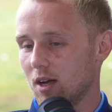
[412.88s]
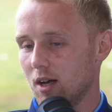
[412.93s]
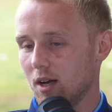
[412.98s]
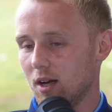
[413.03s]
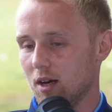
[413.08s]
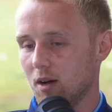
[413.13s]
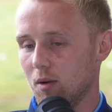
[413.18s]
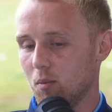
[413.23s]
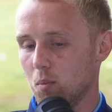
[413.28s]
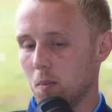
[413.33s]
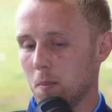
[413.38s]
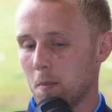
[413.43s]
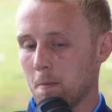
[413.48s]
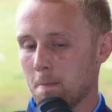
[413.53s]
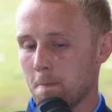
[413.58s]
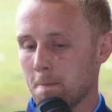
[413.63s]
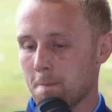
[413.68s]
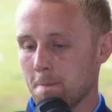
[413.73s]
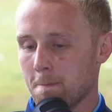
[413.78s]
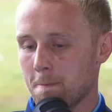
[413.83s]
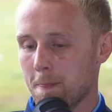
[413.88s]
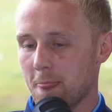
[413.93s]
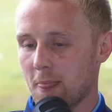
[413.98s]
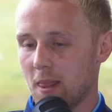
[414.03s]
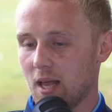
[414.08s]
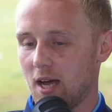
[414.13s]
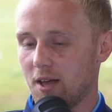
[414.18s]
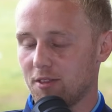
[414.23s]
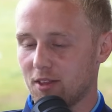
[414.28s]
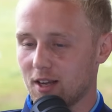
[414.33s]

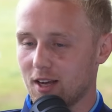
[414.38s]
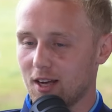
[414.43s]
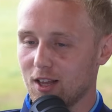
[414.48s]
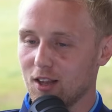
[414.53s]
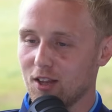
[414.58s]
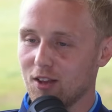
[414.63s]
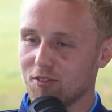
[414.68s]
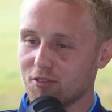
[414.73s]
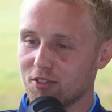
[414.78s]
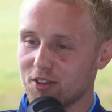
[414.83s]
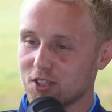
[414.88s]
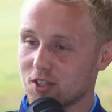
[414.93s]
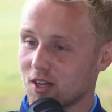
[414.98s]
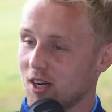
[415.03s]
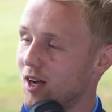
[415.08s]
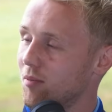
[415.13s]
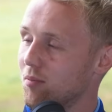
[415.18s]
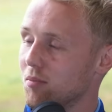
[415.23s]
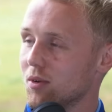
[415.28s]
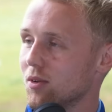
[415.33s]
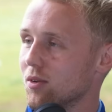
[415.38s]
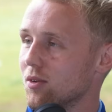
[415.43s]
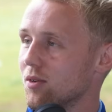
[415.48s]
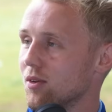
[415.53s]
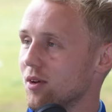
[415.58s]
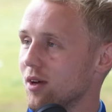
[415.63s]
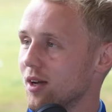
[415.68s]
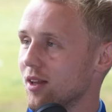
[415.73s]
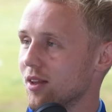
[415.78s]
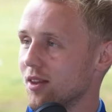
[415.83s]
I think I love the scramble.
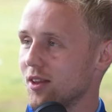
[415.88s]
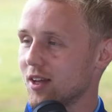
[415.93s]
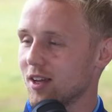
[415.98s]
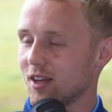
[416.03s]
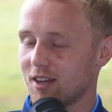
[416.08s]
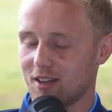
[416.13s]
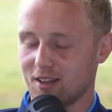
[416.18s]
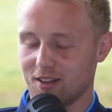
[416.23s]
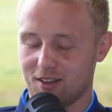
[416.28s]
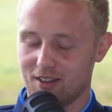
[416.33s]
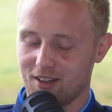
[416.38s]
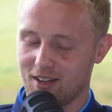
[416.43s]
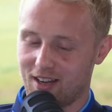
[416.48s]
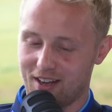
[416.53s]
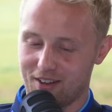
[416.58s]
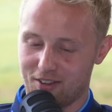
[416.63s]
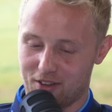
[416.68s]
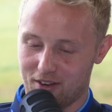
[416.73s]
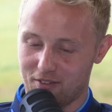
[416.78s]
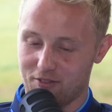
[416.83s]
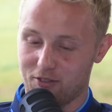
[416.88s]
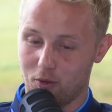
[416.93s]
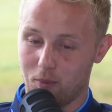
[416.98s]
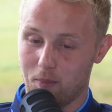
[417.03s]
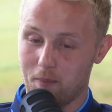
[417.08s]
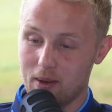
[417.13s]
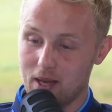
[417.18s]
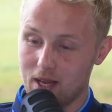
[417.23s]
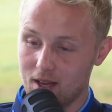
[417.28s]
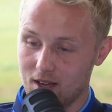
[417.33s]
I think for
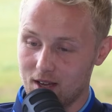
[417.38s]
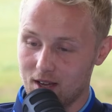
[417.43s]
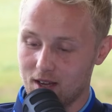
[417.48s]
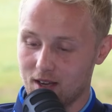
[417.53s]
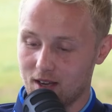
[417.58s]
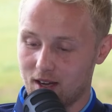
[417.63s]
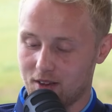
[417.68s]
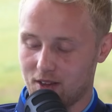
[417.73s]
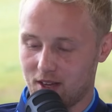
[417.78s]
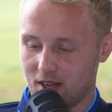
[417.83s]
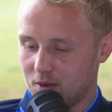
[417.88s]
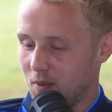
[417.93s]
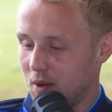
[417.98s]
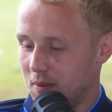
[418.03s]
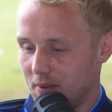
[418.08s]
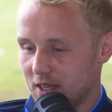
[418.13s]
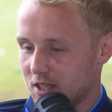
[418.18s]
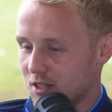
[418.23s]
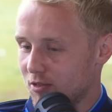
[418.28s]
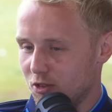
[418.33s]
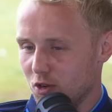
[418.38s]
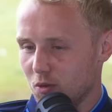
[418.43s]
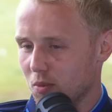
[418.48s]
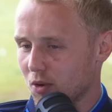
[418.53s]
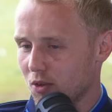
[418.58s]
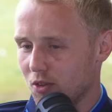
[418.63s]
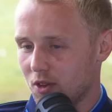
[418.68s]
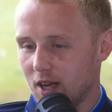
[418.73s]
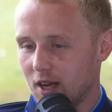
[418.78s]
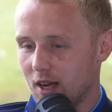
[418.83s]
me, I think maybe it's a
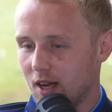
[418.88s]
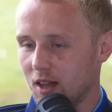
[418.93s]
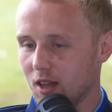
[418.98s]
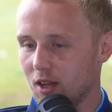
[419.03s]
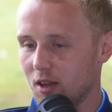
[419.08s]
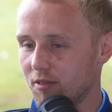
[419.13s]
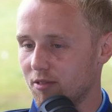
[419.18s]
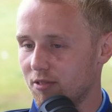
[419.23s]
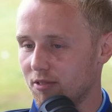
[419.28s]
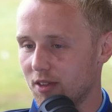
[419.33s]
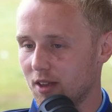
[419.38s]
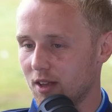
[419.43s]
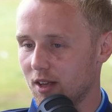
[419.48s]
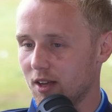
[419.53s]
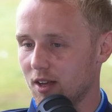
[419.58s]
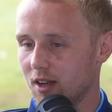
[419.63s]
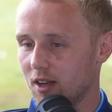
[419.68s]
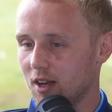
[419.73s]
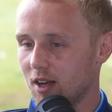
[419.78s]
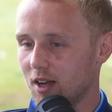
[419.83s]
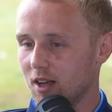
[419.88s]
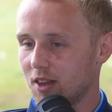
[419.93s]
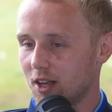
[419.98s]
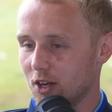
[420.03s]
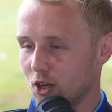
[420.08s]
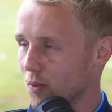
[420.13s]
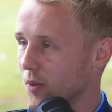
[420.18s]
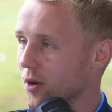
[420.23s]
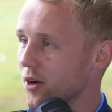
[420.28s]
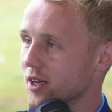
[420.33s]
football thing. I love that
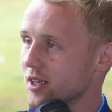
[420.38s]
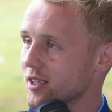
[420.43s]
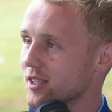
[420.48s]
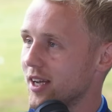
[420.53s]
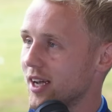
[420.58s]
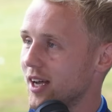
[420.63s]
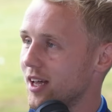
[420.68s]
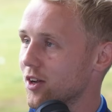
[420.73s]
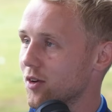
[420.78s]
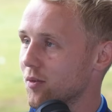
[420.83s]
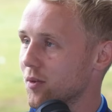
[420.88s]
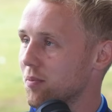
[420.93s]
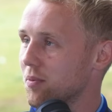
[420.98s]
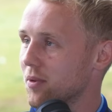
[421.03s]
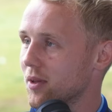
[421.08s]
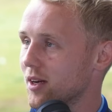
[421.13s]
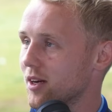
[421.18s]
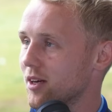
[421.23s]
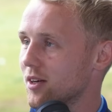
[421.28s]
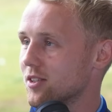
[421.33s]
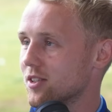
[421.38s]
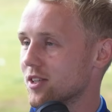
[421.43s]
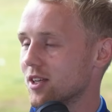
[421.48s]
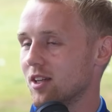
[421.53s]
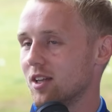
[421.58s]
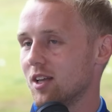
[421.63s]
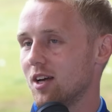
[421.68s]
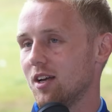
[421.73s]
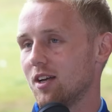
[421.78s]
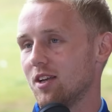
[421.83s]
you're working together with players,
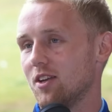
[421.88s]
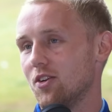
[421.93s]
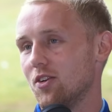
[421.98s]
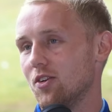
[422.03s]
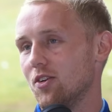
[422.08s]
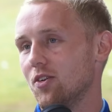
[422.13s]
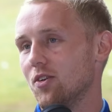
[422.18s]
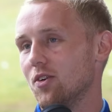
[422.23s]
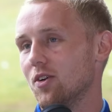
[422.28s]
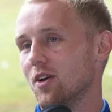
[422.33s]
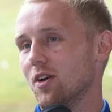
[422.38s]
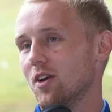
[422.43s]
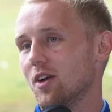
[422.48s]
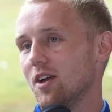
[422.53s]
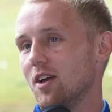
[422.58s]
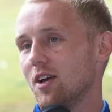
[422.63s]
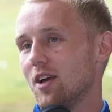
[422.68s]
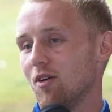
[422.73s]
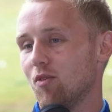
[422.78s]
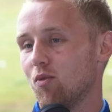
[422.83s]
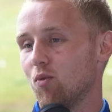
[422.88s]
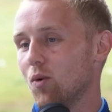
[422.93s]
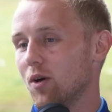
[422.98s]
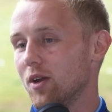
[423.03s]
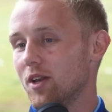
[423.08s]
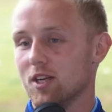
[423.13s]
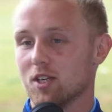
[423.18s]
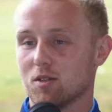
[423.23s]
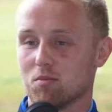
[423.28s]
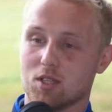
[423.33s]
and that if
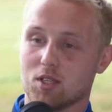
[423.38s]
one of you